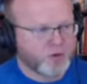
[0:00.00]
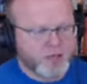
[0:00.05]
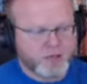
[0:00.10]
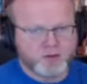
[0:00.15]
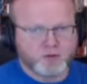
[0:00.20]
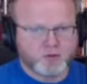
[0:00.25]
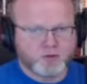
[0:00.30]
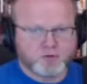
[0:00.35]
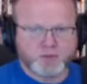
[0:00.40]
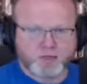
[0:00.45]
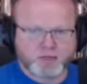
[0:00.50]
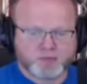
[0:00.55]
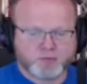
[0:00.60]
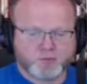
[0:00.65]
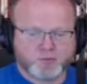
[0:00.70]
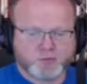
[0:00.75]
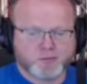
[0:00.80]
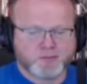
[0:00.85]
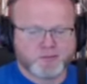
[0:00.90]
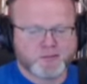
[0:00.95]
and the New
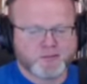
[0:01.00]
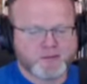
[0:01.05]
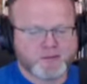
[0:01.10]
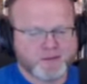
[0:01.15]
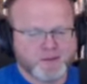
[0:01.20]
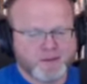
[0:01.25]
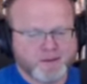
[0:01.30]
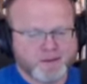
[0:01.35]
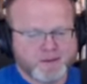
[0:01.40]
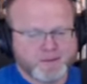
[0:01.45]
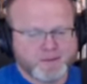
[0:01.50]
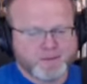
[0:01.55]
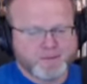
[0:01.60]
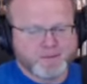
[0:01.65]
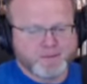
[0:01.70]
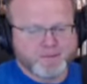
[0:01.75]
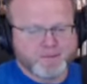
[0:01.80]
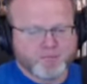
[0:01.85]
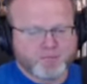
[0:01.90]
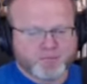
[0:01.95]
Testaments.
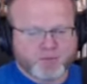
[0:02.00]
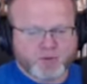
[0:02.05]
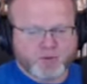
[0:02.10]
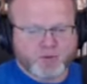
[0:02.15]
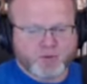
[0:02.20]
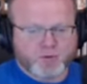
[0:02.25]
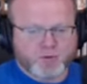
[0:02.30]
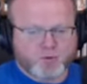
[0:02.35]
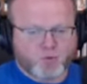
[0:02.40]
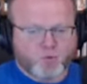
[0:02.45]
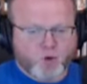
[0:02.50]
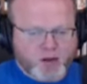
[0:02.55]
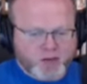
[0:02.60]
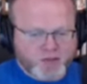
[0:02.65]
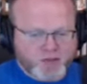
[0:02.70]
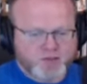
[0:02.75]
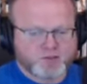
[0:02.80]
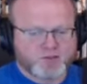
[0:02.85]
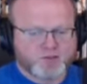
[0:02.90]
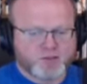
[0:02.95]

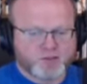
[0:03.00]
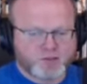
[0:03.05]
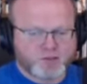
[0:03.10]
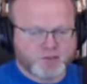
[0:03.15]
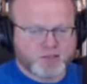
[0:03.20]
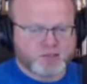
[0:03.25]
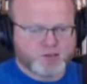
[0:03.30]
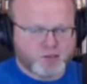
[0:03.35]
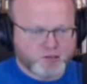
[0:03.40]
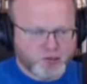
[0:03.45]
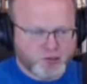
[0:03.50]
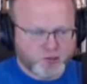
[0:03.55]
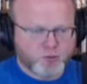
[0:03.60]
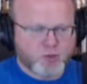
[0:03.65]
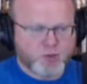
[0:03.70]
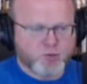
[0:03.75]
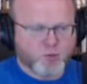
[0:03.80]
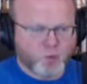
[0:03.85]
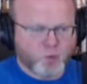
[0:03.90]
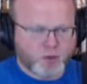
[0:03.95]
Righteousness is
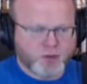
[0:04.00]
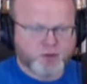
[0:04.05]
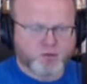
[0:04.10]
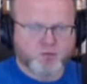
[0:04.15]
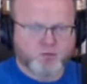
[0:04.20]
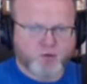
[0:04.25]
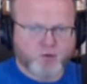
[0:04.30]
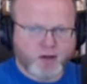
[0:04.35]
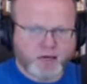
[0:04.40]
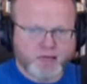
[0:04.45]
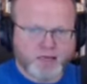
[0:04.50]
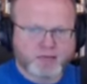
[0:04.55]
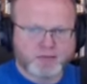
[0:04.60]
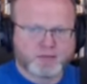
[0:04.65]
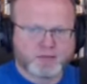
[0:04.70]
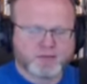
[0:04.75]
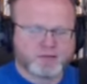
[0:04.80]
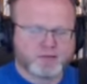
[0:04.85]
doing what is right